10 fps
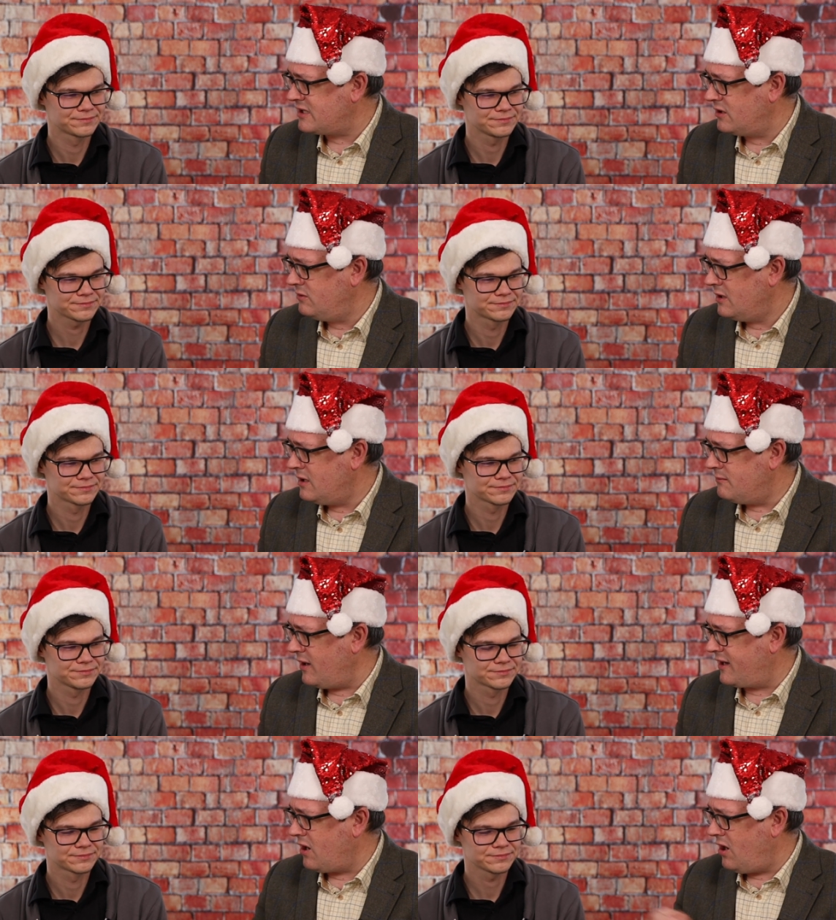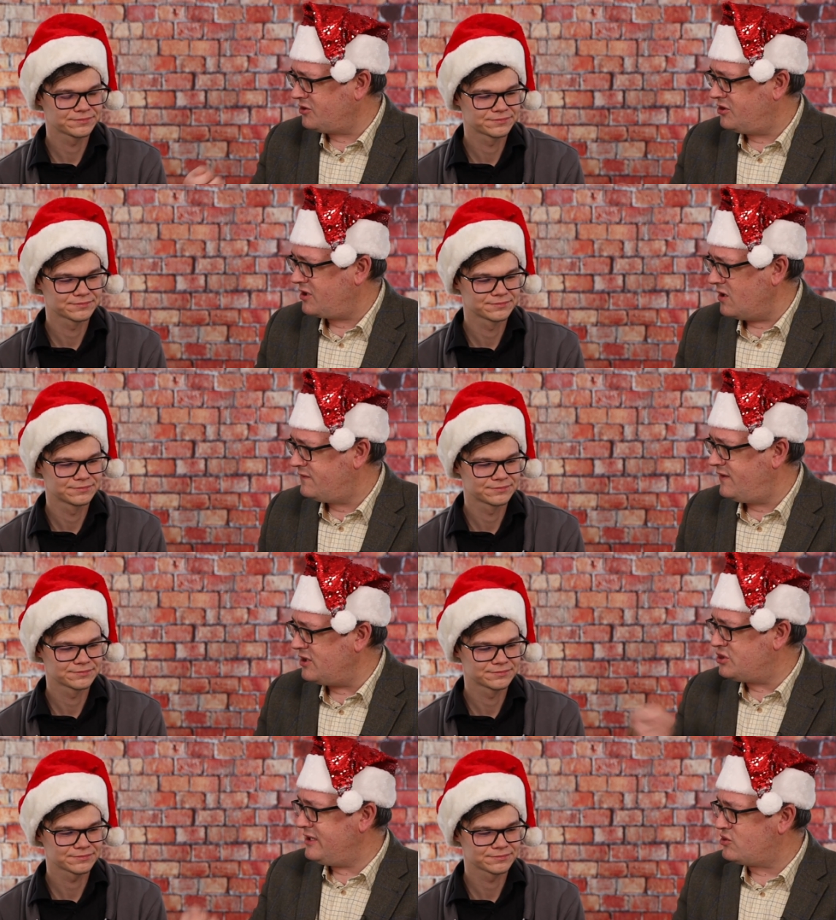Speaker 1: so my card could go
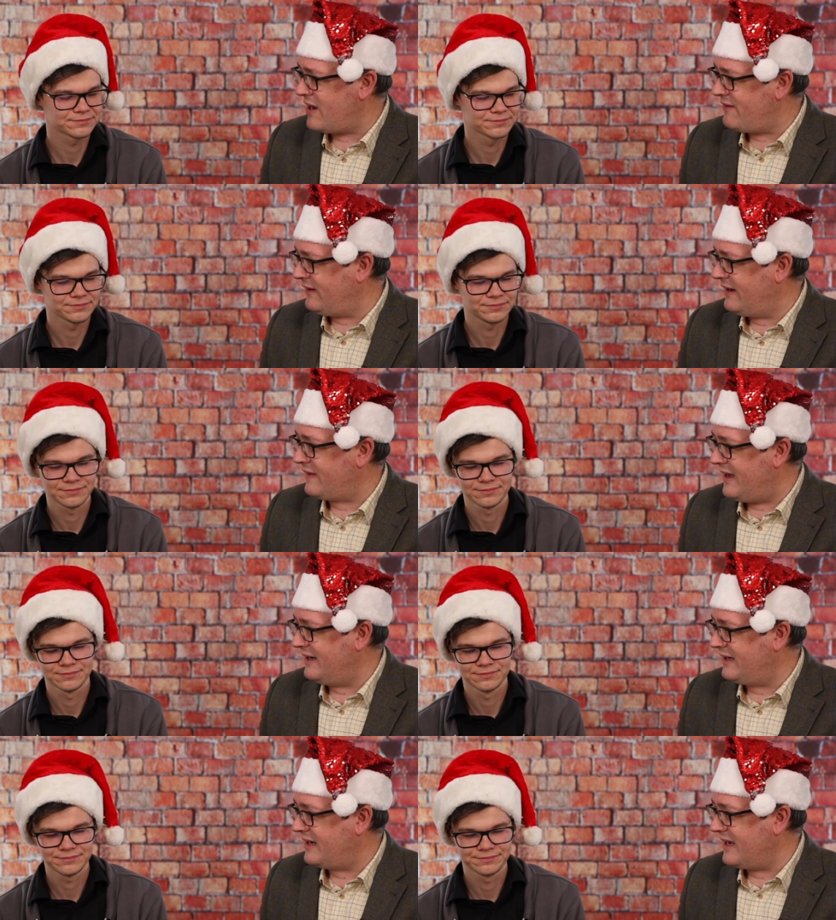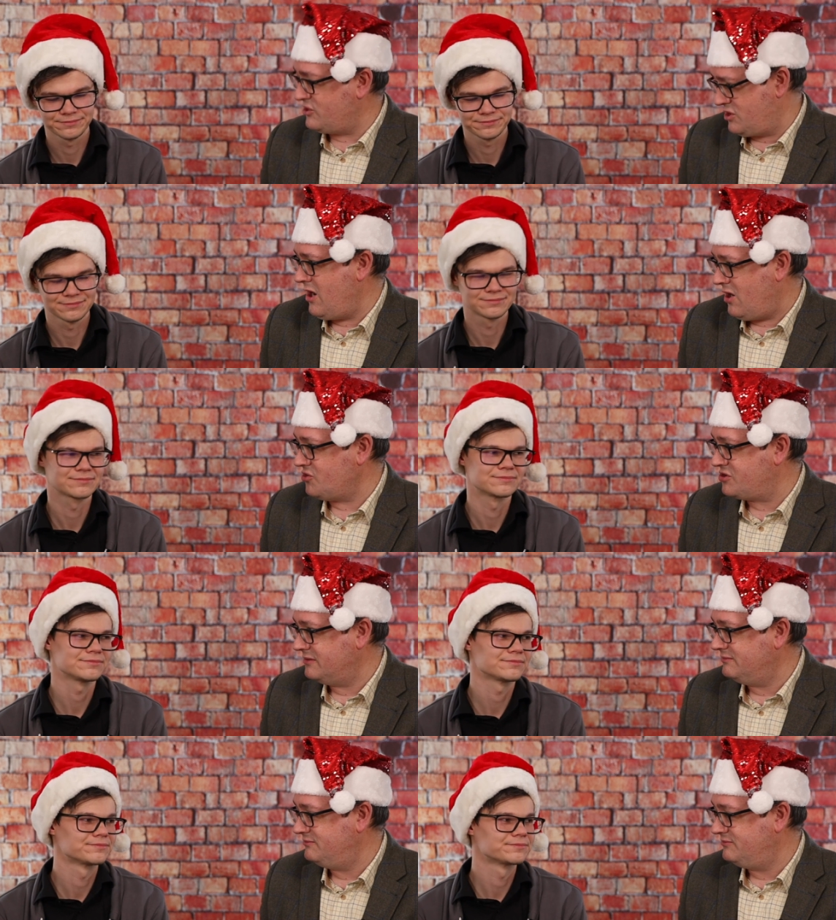virtually traveling then and could get
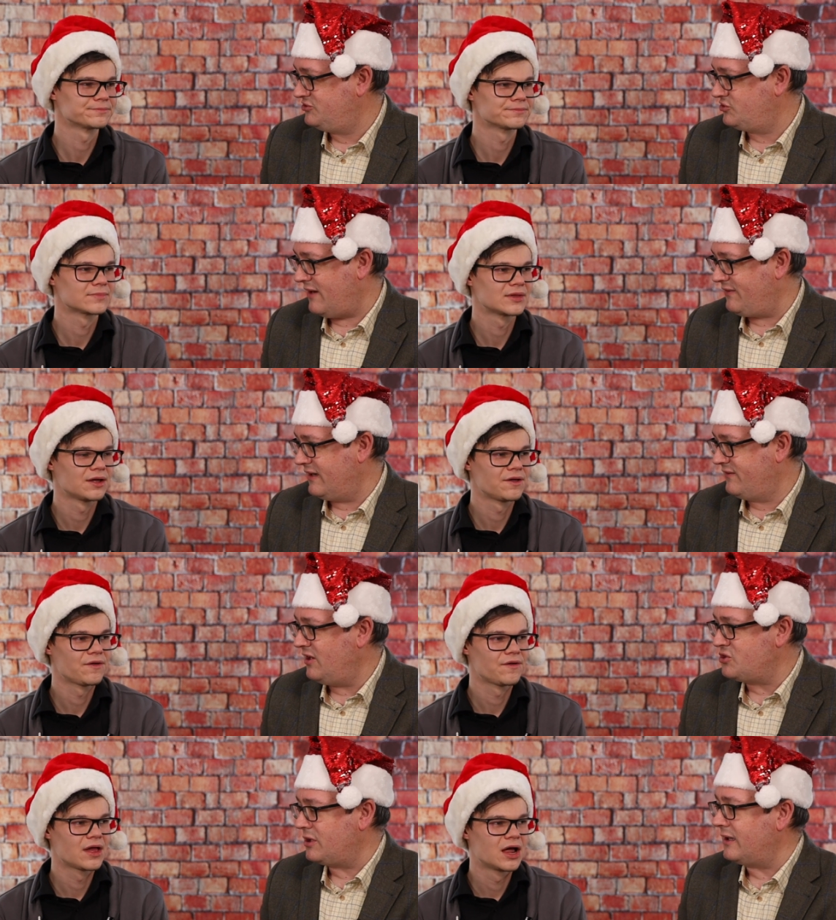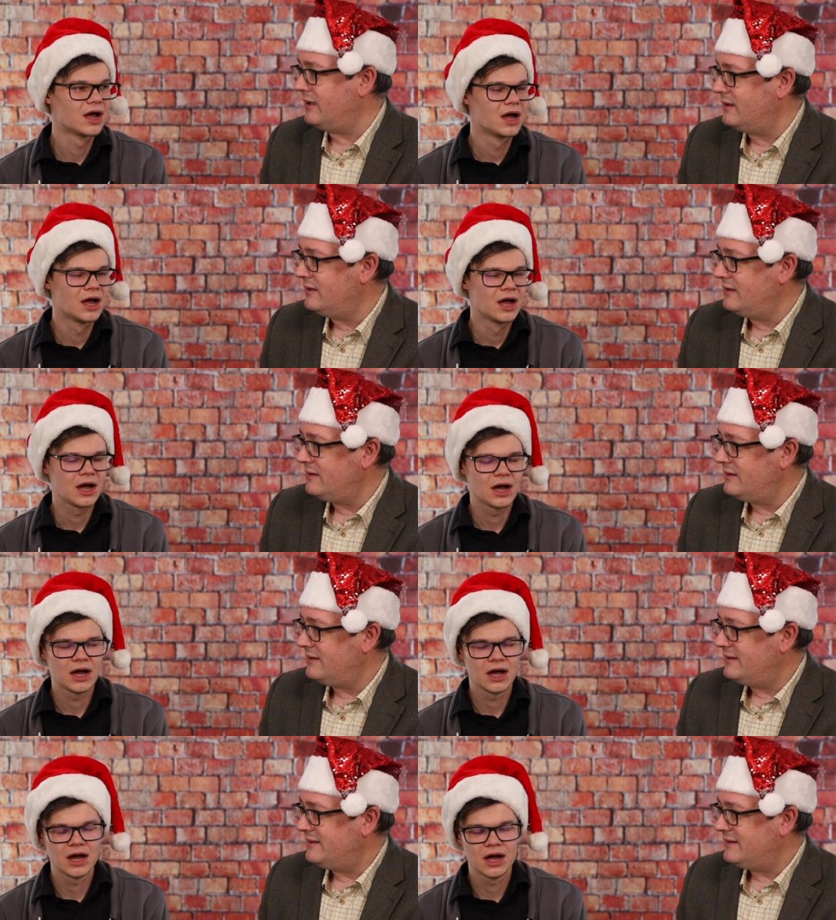charged traveling virtually.
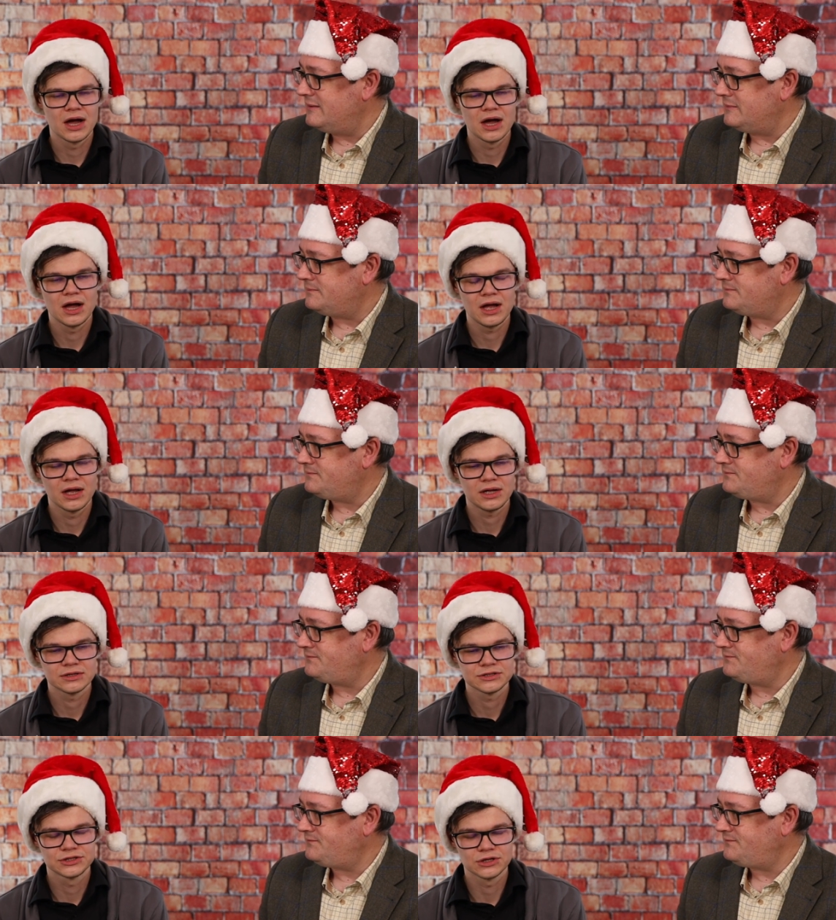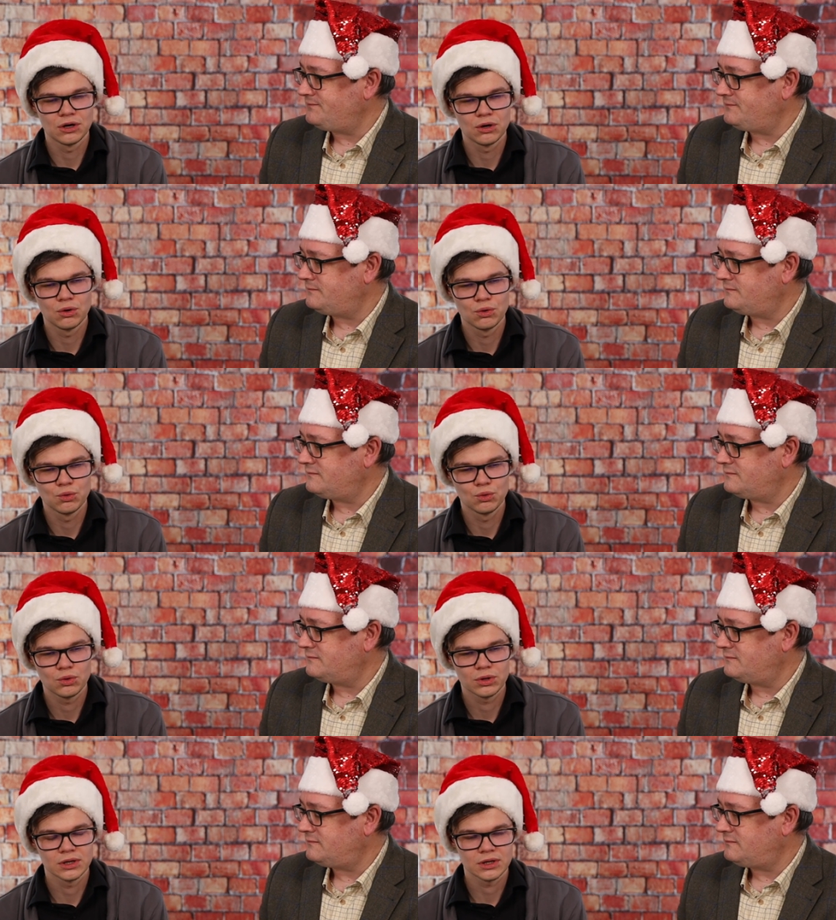
Speaker 2: Uh, so
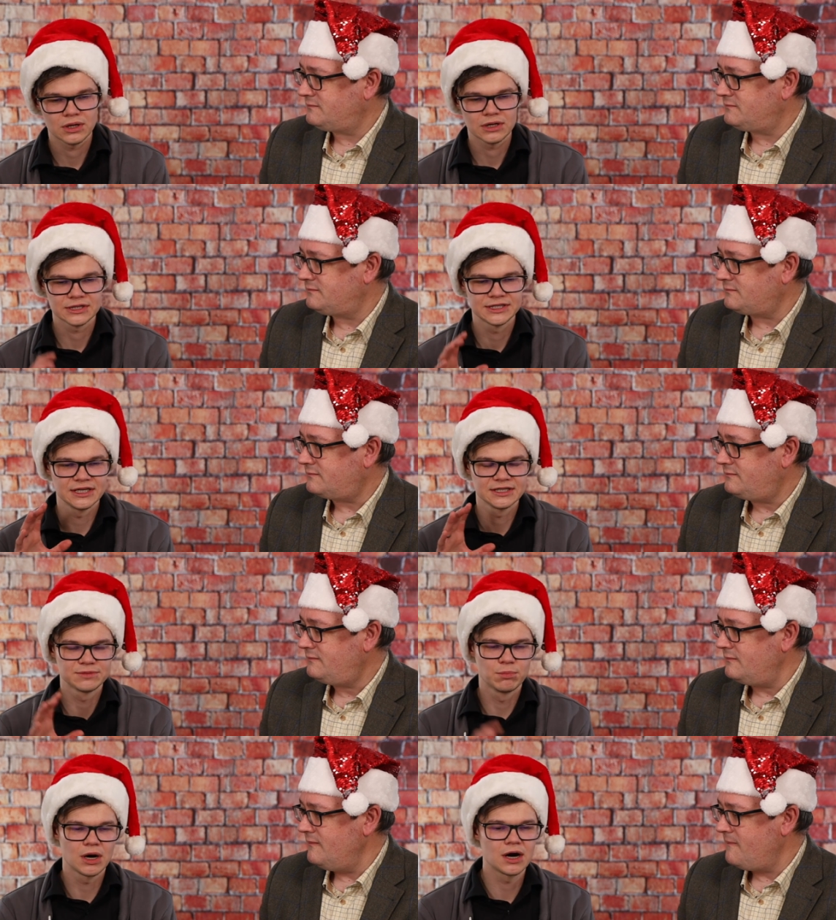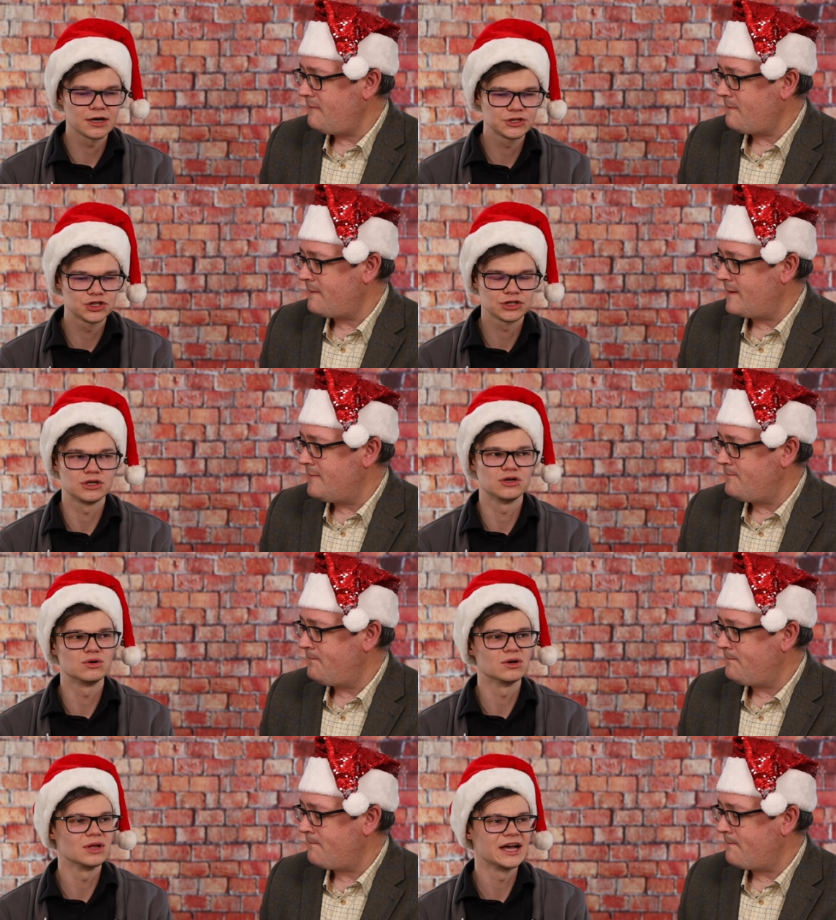since March,
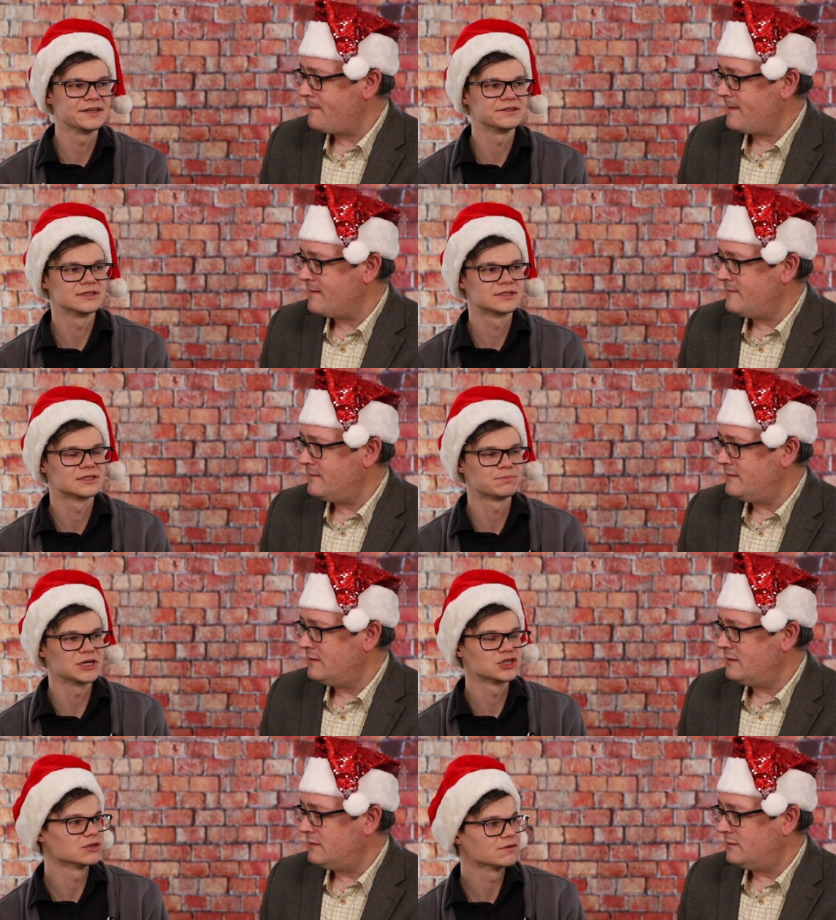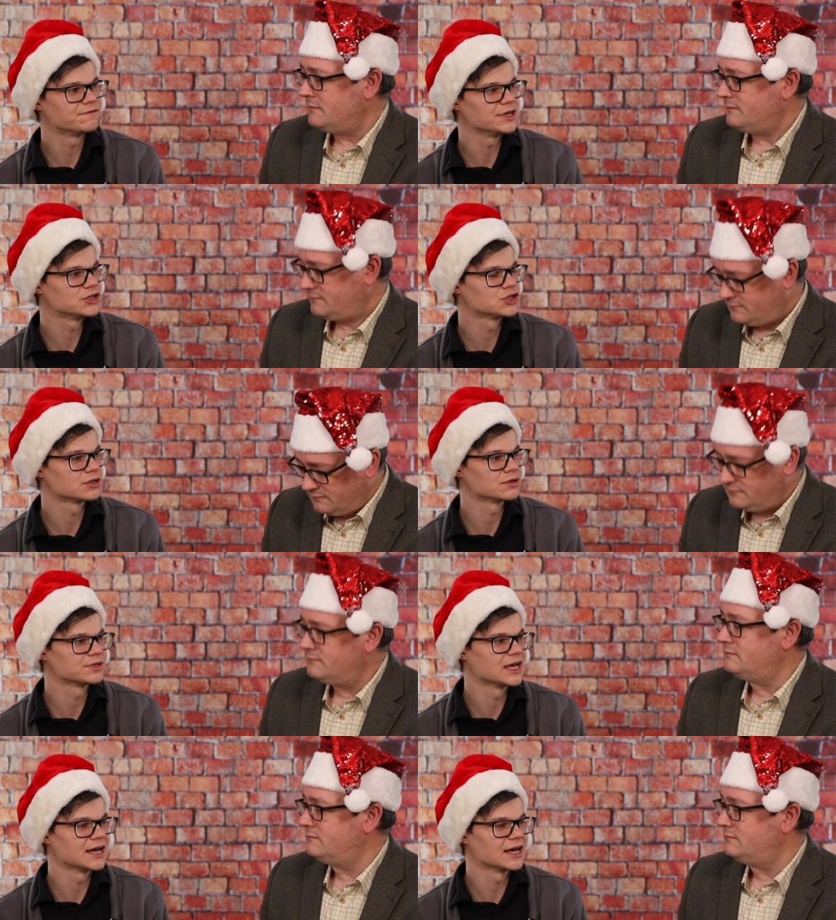Google added special feature mm.